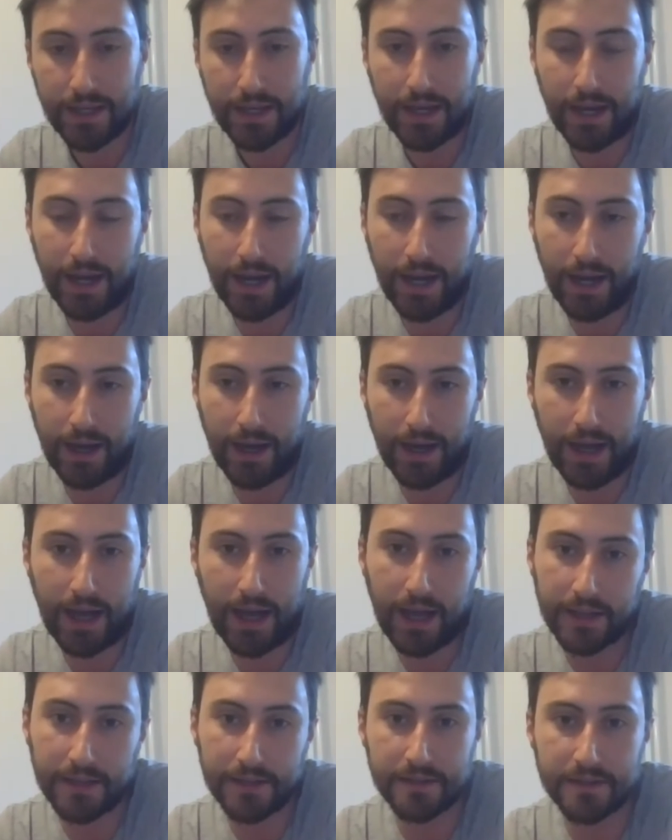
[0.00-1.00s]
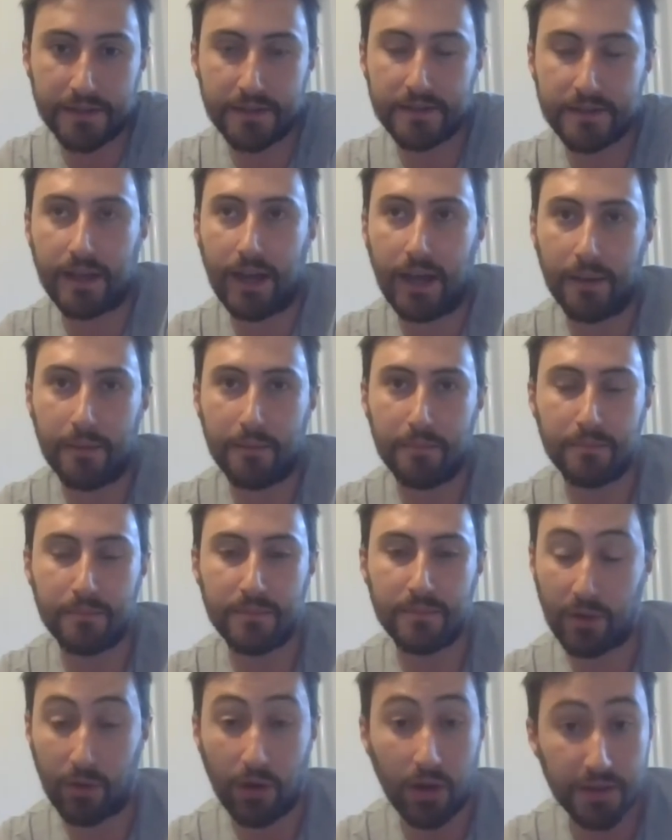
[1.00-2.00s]
And
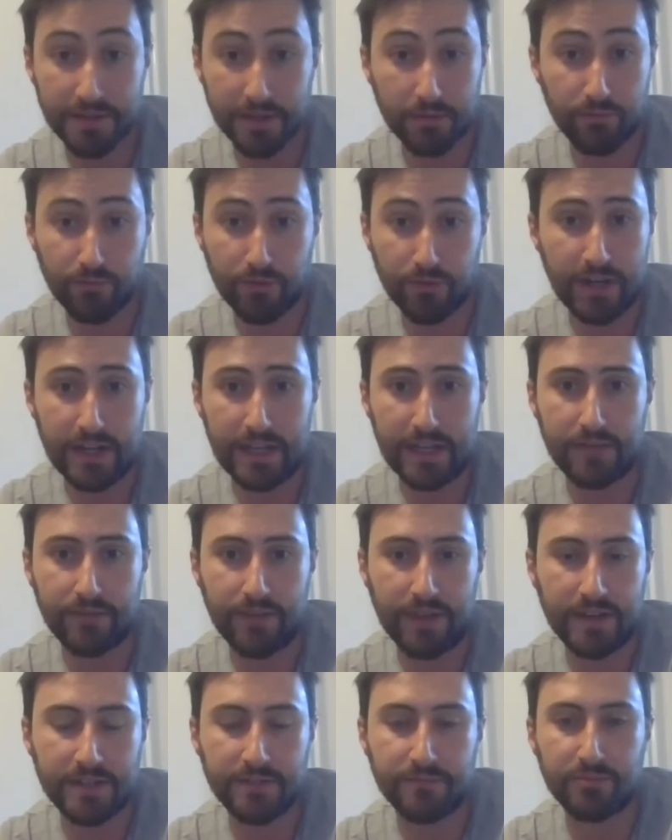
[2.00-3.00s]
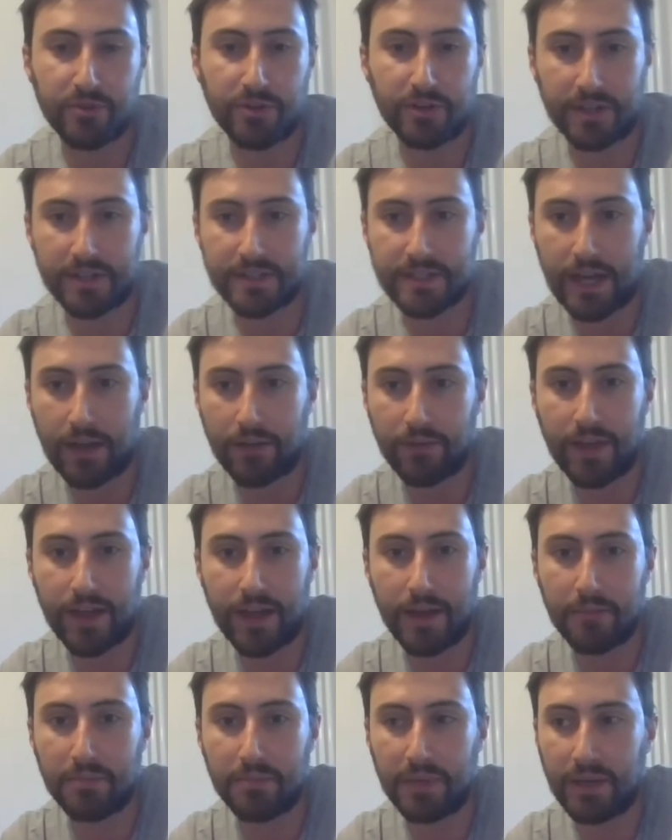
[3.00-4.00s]
there are some really innovative products out
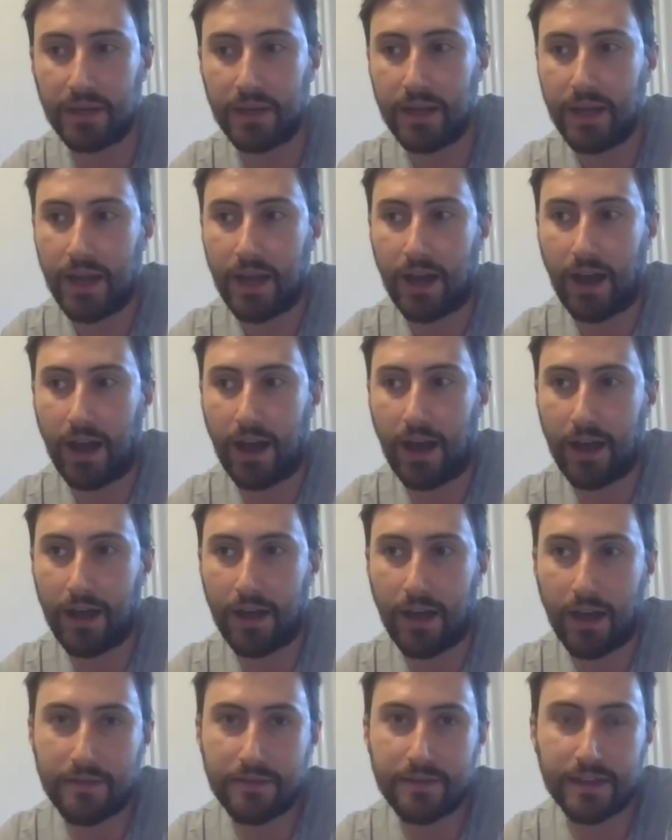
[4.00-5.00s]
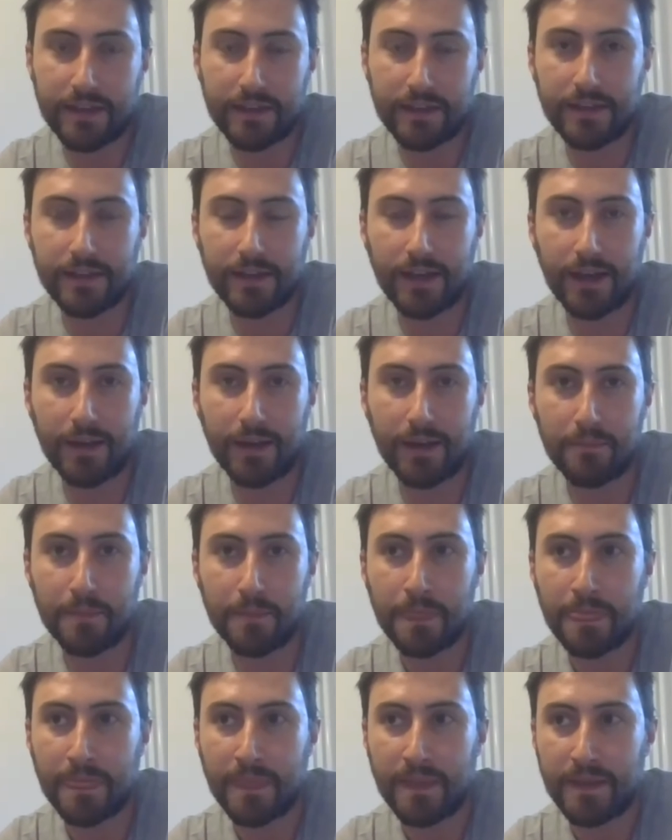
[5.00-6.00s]
there, but I think
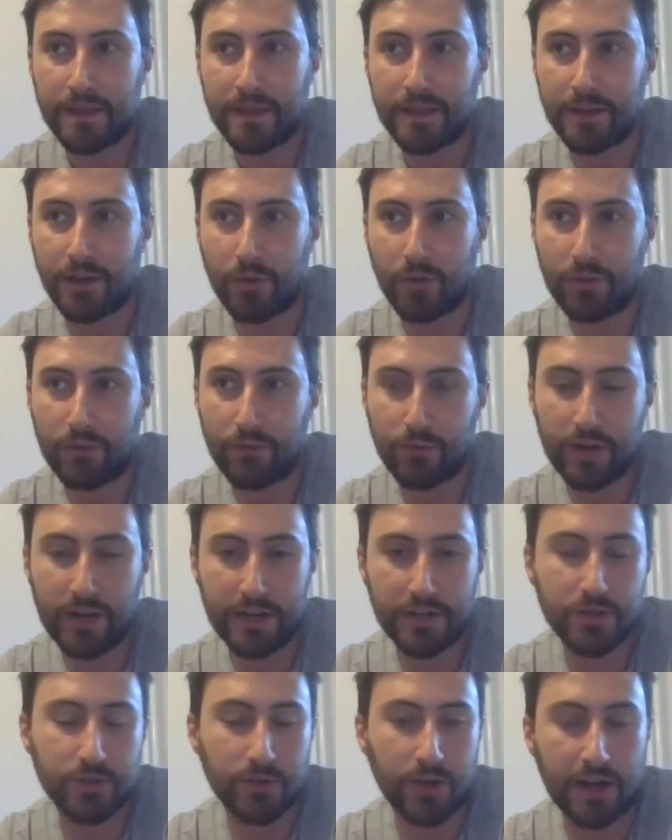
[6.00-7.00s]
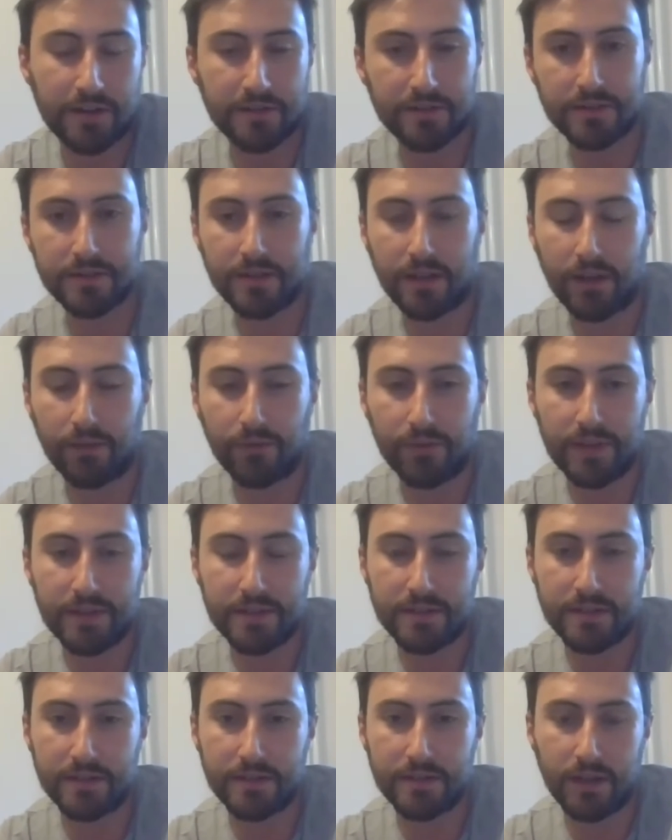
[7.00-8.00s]
you know, we've really scratched the
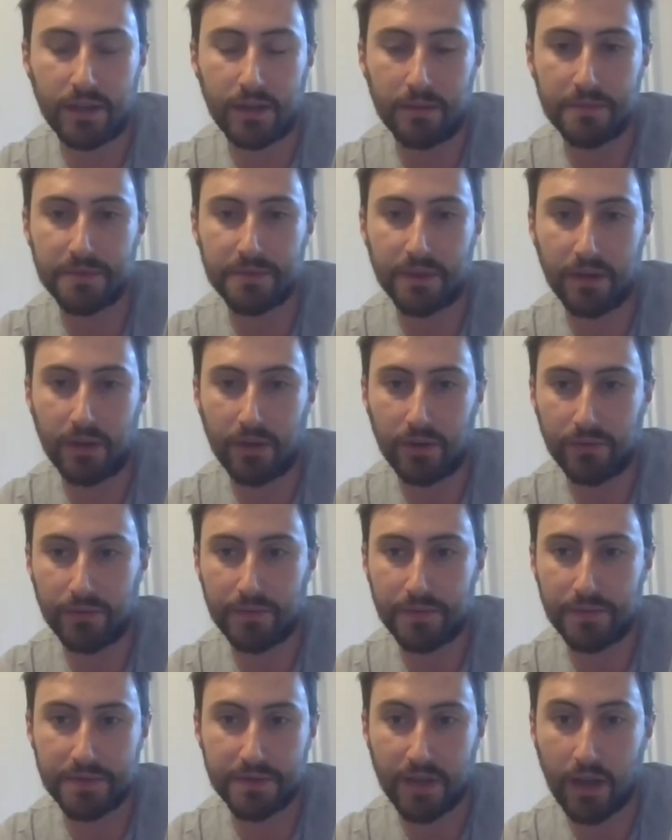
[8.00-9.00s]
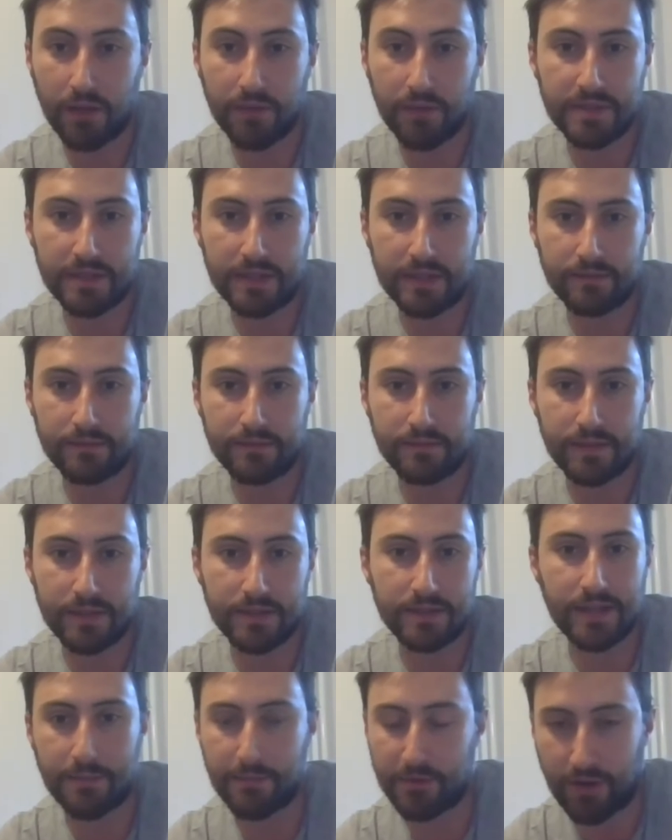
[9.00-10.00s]
surface in terms of servicing
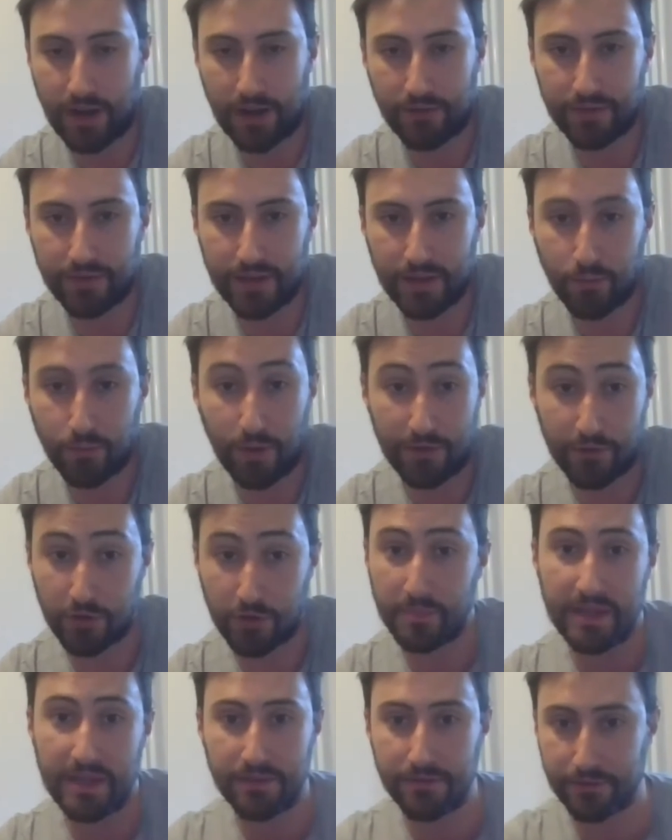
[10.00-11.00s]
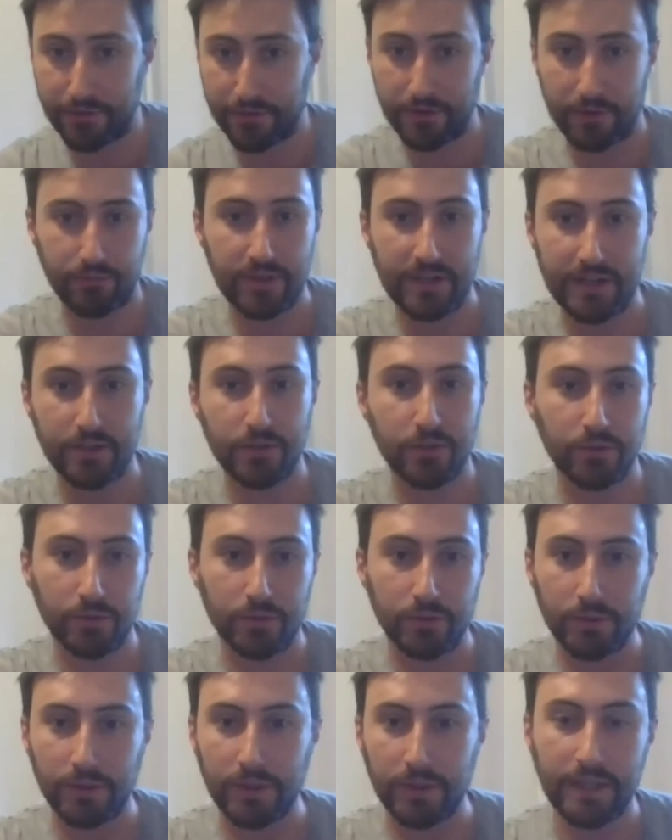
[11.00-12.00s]
this demographic, whether it be through a really
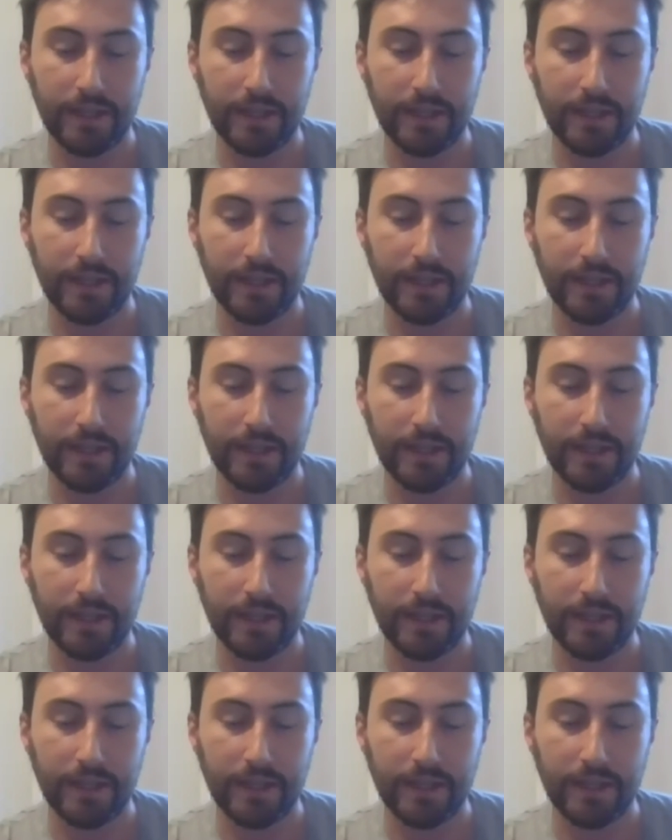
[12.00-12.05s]
cool,